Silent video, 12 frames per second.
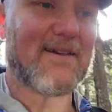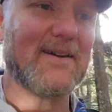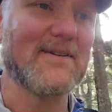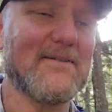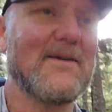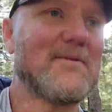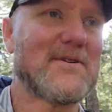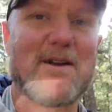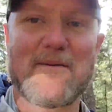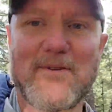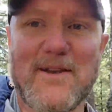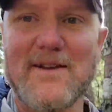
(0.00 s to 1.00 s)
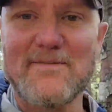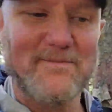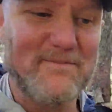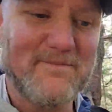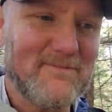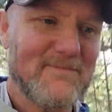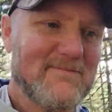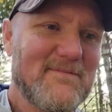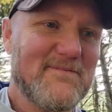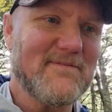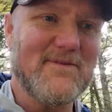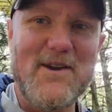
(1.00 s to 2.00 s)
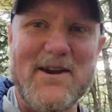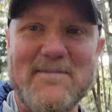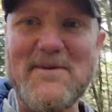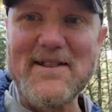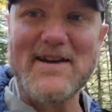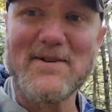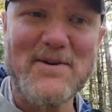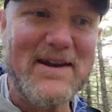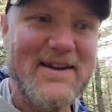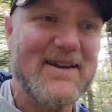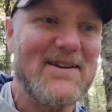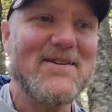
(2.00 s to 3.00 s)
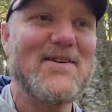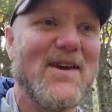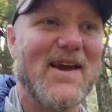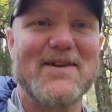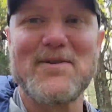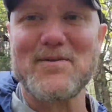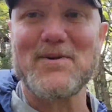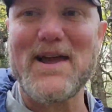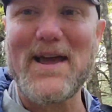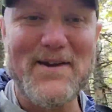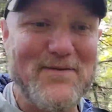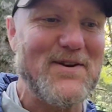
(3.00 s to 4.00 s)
Like, Lemon Drop's like looking at me like, you idiot, you know you can't do 28.